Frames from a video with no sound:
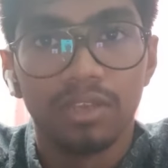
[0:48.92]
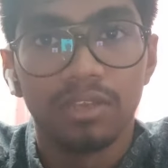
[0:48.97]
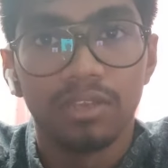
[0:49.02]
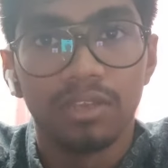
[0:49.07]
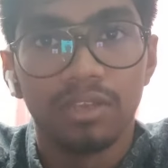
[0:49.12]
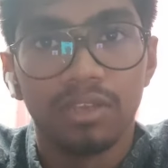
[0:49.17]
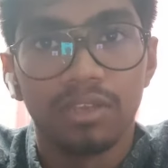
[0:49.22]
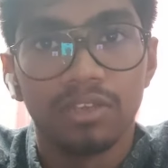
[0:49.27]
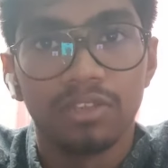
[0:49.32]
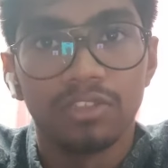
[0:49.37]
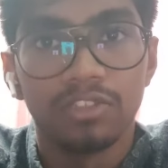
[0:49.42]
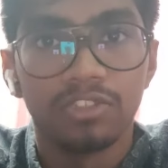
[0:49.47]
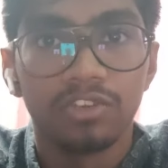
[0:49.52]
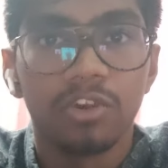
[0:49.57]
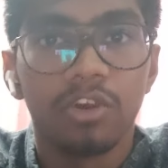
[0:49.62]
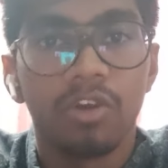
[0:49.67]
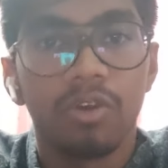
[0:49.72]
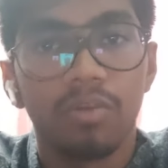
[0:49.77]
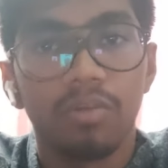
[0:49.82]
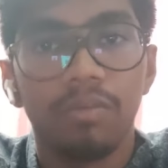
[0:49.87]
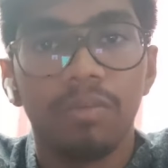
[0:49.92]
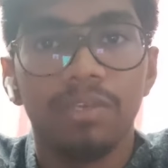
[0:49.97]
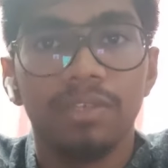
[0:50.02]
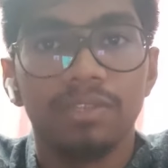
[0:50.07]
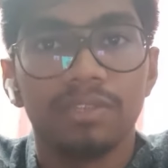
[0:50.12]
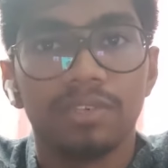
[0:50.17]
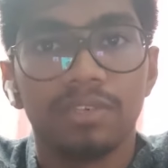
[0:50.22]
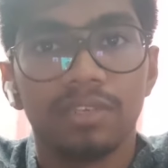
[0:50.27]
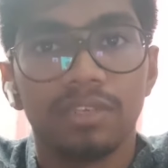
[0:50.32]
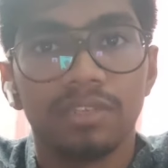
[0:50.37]
uh, job
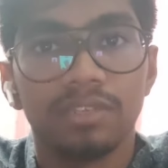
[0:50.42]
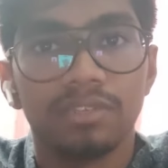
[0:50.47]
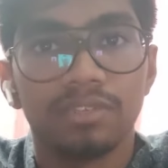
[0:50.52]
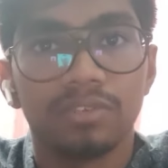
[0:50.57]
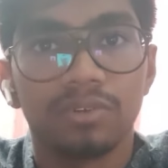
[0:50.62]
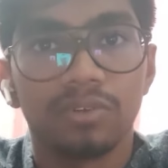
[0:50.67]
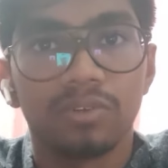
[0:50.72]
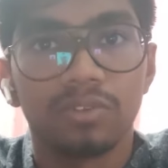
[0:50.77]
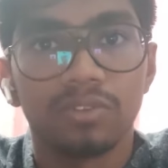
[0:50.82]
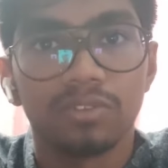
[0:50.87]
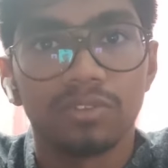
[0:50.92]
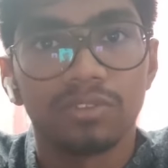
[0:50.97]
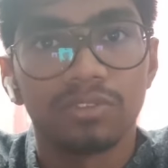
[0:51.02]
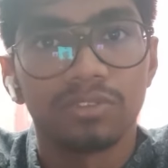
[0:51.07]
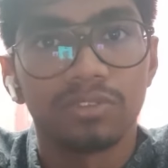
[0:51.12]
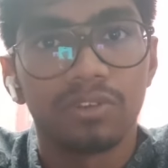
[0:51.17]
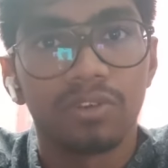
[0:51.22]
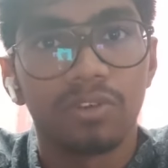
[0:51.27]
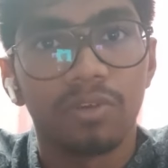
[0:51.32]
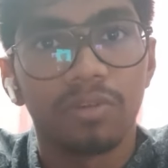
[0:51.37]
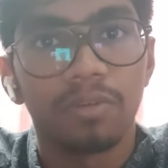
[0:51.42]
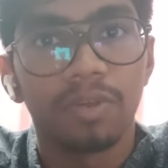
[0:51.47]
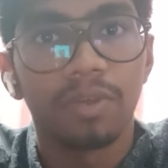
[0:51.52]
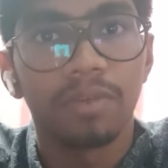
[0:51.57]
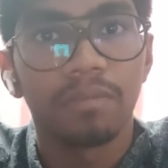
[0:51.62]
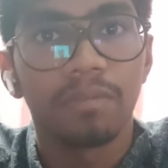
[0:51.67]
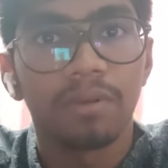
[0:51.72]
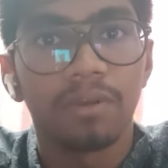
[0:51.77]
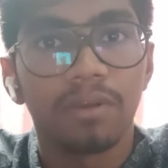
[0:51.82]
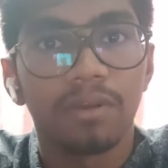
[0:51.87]
basically so this is not
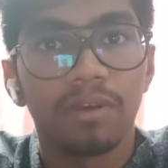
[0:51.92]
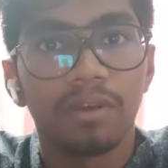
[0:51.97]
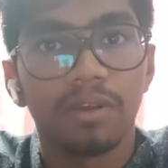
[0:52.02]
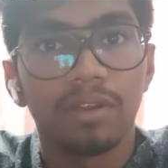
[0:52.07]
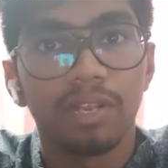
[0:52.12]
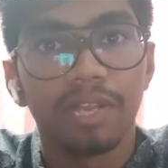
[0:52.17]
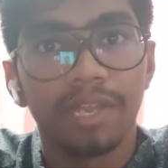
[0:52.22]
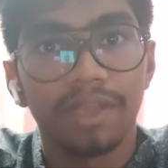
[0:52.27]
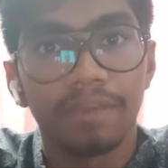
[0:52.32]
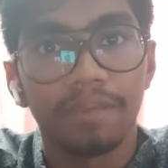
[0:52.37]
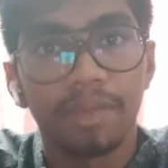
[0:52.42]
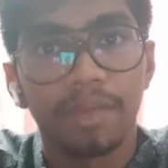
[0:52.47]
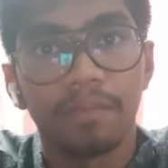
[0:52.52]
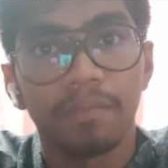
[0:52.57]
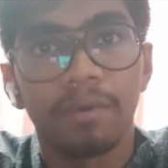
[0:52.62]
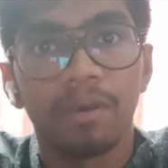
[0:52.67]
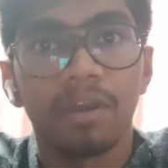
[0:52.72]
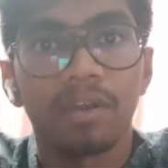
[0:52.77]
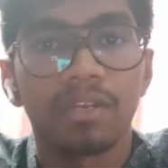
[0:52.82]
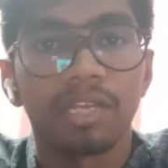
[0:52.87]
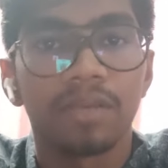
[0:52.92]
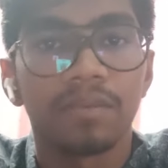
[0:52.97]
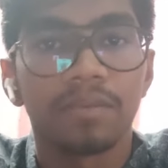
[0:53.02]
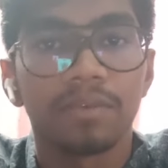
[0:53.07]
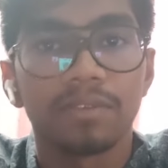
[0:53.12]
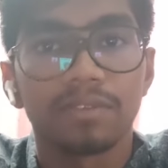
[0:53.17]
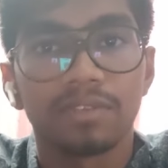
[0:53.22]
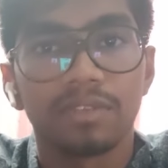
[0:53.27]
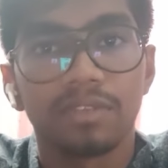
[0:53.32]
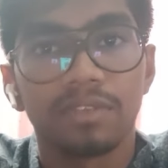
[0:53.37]
my uh, like my part-time
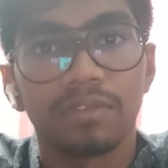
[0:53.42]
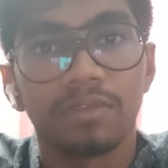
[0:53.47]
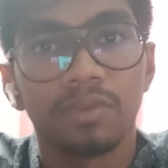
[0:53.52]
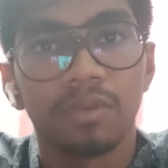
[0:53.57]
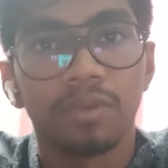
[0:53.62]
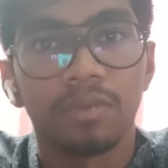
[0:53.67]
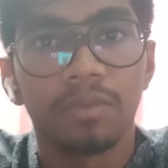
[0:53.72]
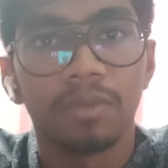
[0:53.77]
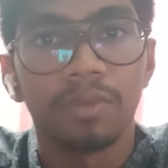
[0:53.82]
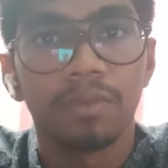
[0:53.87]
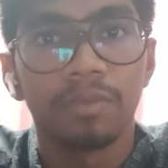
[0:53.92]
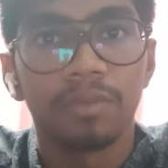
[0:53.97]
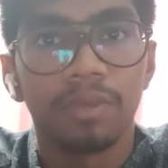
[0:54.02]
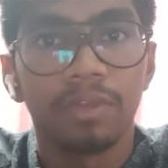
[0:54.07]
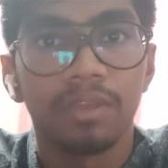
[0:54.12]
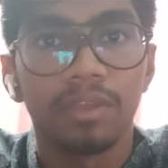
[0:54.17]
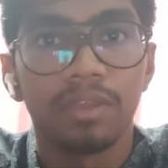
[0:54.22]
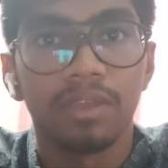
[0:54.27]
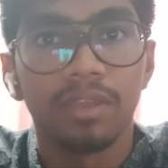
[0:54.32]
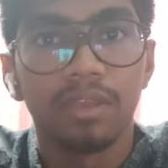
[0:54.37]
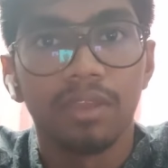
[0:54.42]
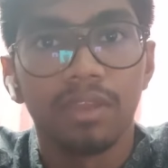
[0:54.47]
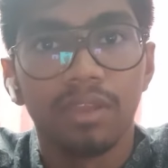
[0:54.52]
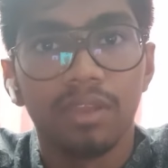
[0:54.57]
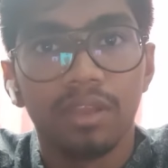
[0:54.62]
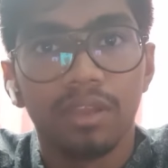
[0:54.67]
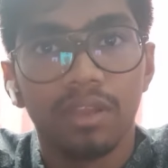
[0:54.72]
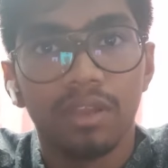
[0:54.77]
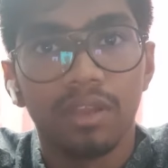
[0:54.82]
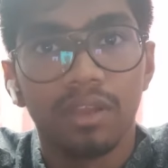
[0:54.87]
hustle it will be my
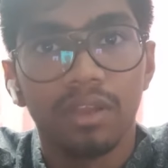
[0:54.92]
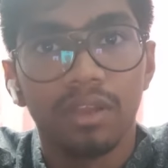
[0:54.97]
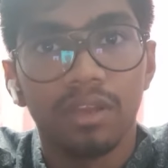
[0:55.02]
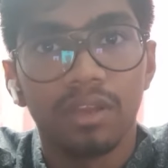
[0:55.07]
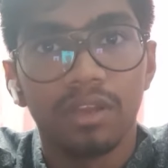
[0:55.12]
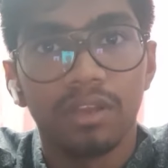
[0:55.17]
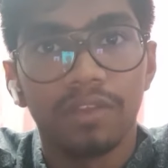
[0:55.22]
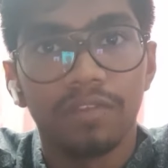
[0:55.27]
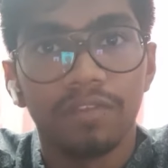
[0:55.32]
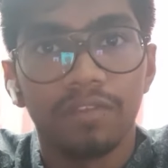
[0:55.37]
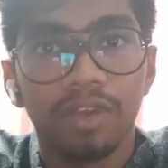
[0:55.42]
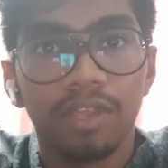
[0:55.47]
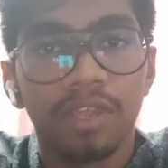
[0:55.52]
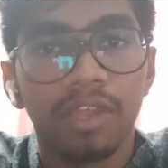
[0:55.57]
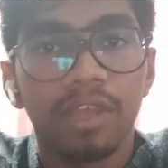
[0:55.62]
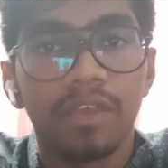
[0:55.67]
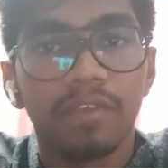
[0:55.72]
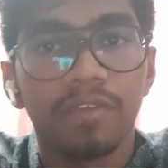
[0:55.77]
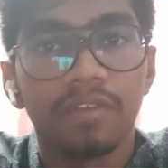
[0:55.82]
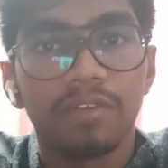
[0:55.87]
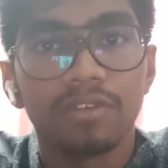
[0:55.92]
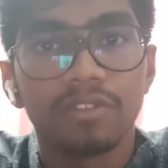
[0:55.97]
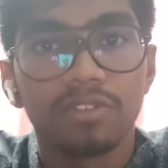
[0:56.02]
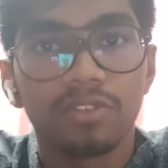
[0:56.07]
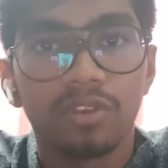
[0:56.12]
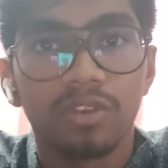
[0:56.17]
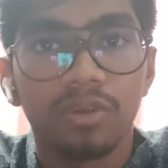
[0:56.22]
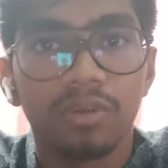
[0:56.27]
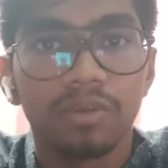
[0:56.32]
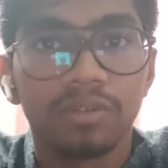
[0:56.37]
uh, if I have a
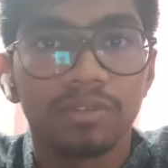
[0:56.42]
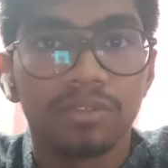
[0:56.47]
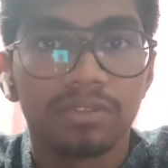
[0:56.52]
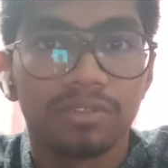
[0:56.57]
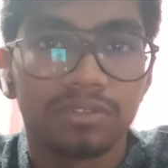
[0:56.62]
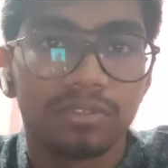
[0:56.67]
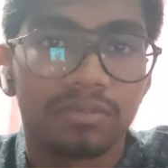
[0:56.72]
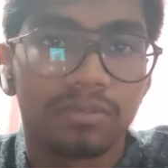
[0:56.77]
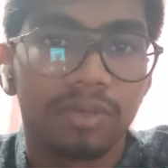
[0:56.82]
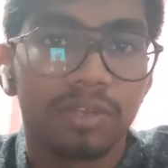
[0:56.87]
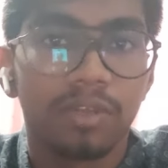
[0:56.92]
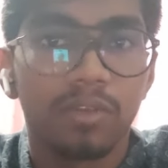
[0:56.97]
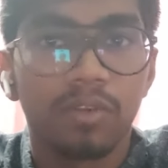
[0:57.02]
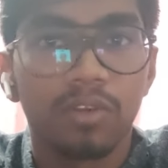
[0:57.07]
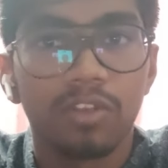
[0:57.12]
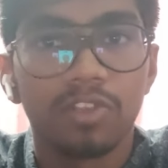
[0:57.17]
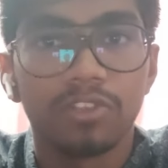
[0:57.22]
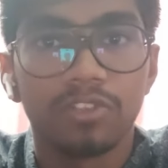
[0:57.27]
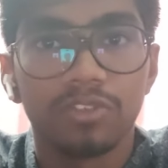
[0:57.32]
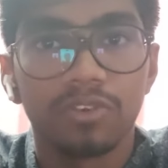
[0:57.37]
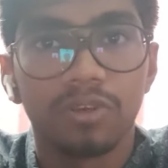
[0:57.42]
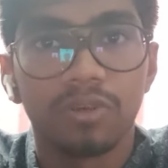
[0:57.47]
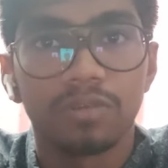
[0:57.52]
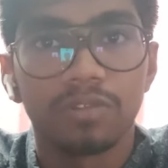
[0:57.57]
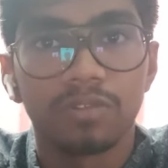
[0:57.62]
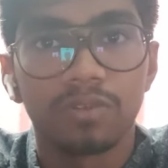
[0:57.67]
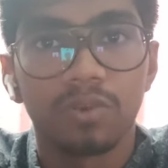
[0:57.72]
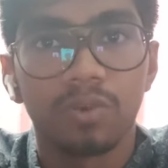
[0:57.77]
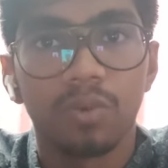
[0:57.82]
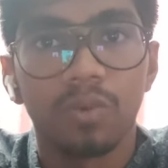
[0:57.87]
job this is my only job
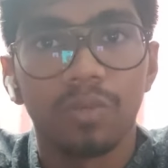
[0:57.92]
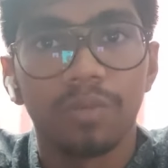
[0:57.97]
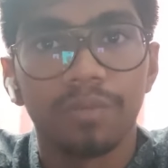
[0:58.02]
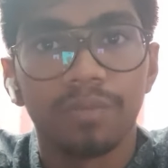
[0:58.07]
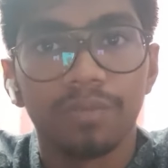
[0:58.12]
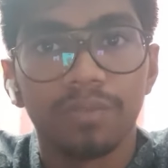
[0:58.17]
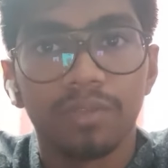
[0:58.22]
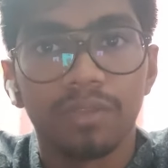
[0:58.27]
so